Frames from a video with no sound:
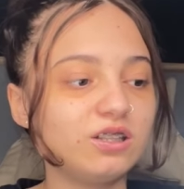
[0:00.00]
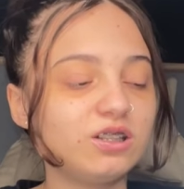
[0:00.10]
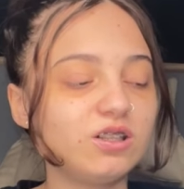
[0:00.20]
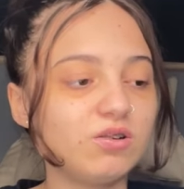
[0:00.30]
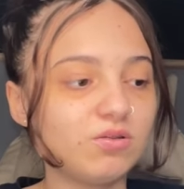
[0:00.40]

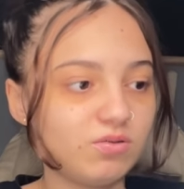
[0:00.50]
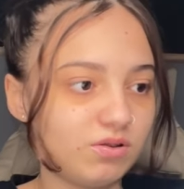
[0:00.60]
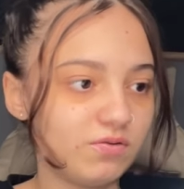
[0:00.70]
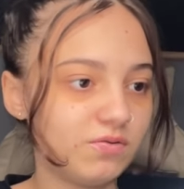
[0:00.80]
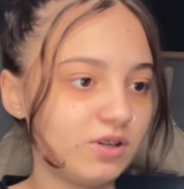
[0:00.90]
So
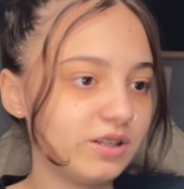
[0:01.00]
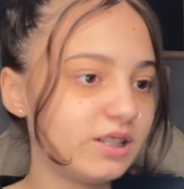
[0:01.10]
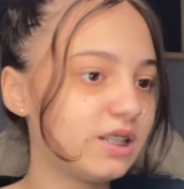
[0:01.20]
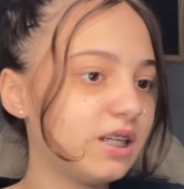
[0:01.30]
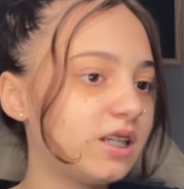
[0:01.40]
the first
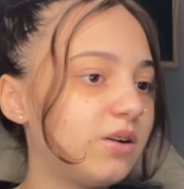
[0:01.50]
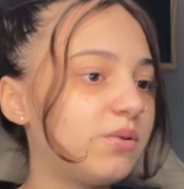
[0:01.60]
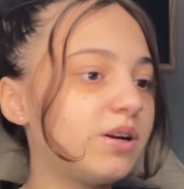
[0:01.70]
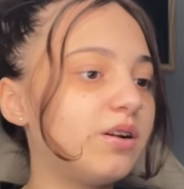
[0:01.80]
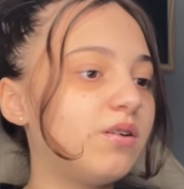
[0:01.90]
thing that
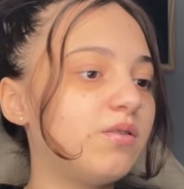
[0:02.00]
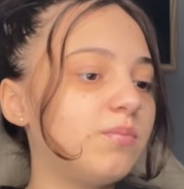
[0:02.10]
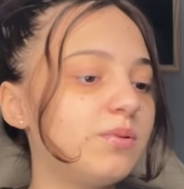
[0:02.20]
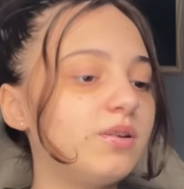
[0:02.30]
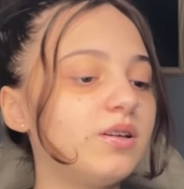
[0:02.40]
we're gonna
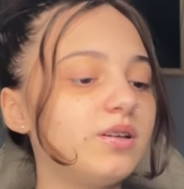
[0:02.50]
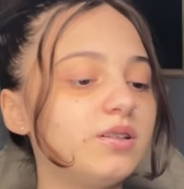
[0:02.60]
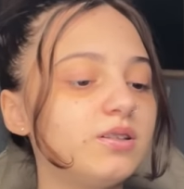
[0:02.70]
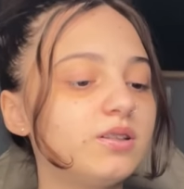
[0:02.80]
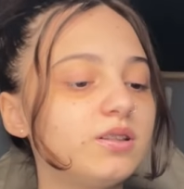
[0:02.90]
open
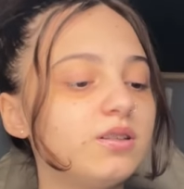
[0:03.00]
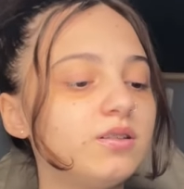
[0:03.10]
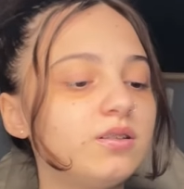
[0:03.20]
is